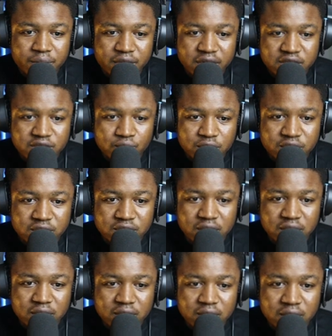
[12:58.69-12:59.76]
Price was
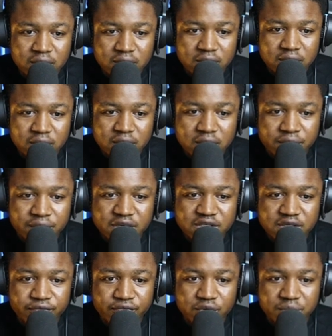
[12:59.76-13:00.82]

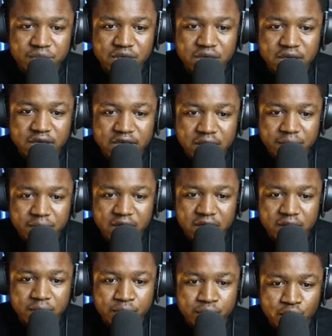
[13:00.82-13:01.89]
ranging from here, came
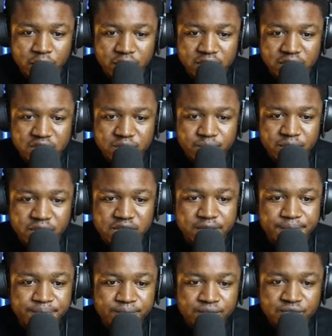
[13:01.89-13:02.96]
back, broke this
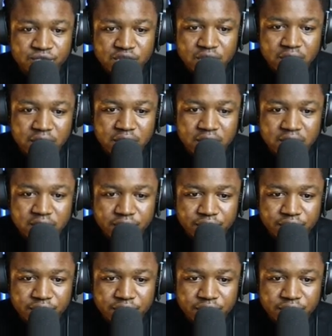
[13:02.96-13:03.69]
place, and then